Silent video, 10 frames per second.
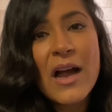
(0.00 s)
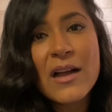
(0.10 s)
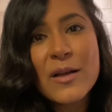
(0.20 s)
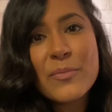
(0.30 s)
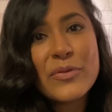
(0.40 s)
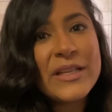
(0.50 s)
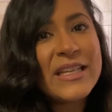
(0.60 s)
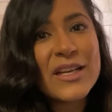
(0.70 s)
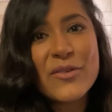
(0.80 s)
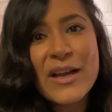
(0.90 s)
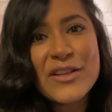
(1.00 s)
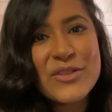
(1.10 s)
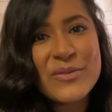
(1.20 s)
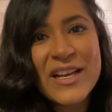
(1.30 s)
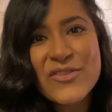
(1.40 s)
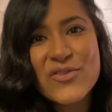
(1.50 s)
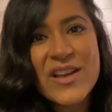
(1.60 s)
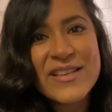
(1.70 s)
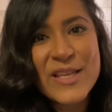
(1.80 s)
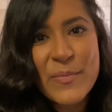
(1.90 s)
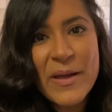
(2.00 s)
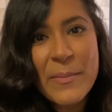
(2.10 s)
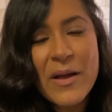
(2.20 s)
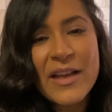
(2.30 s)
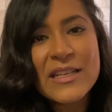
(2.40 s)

complete a gratitude exercise in my mind.